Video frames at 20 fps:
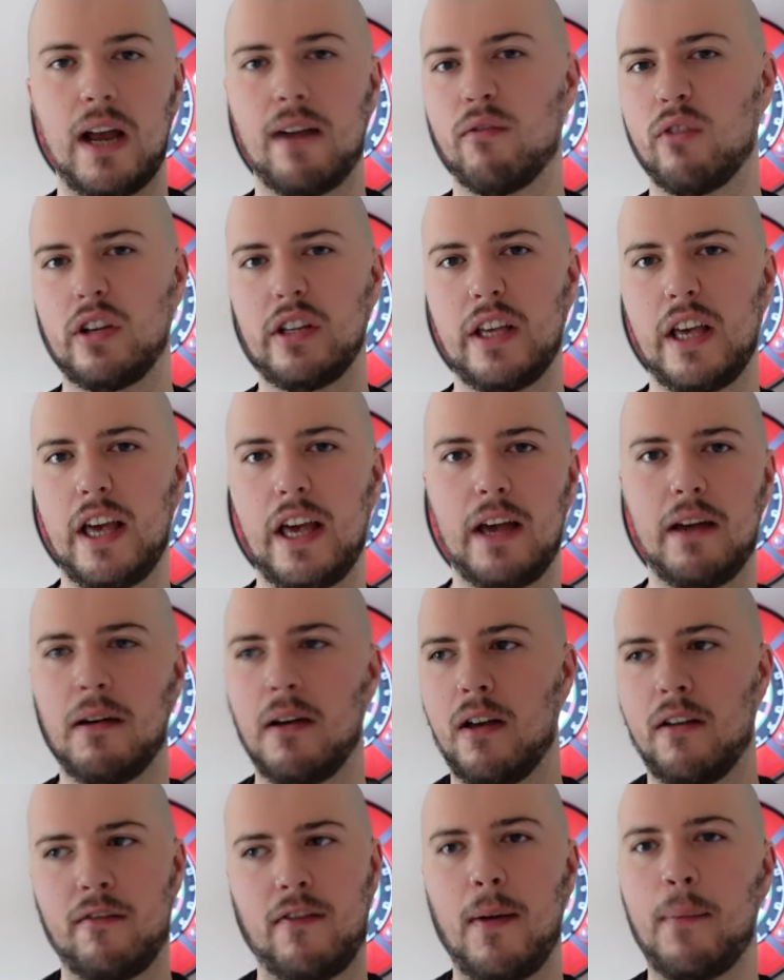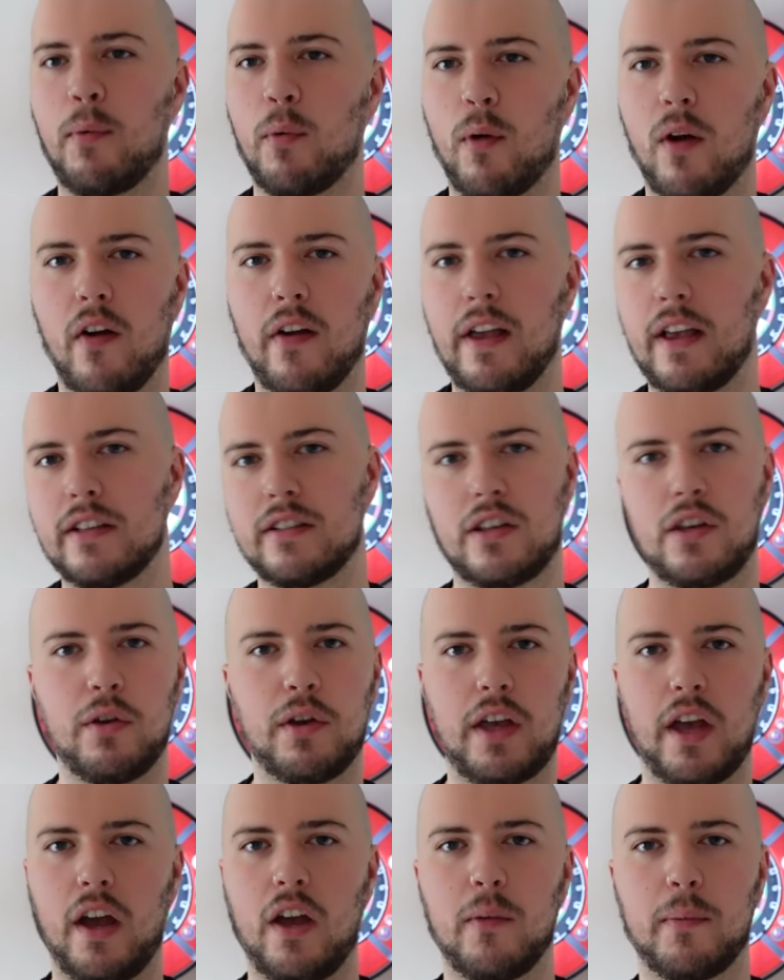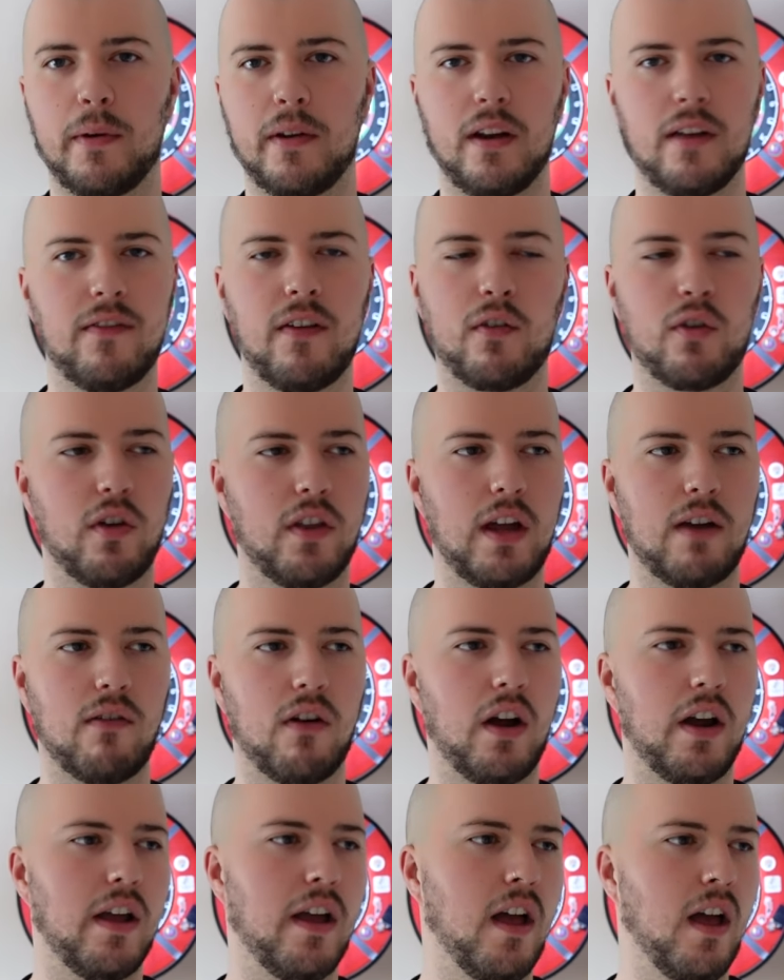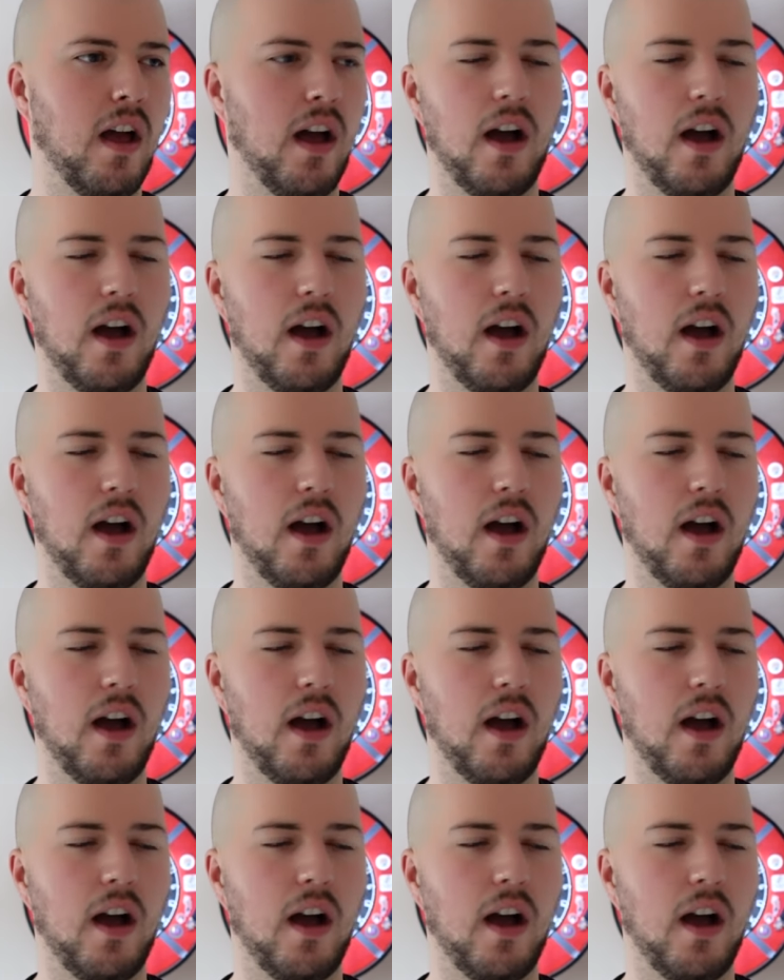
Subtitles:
Every year, February is the UK Open, if I've got that right.